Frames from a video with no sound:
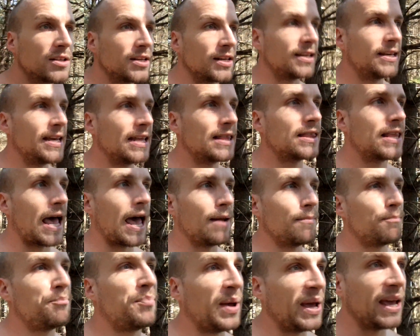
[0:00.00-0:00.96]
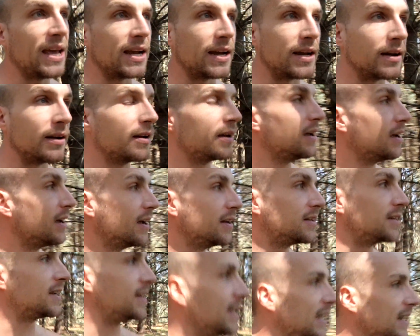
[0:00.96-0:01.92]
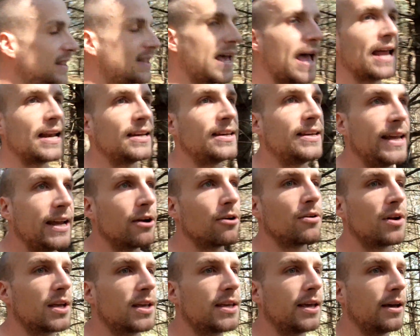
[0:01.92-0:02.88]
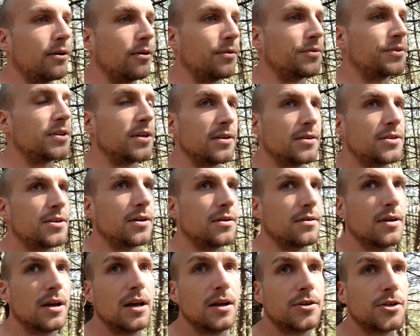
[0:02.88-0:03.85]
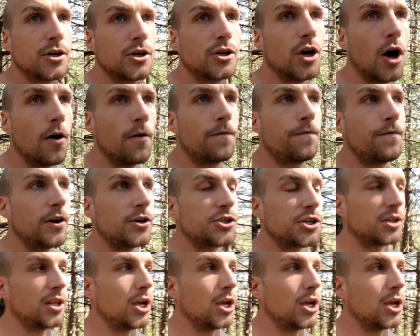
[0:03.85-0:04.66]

to get that pig, to get that deer to kill, to go fishing.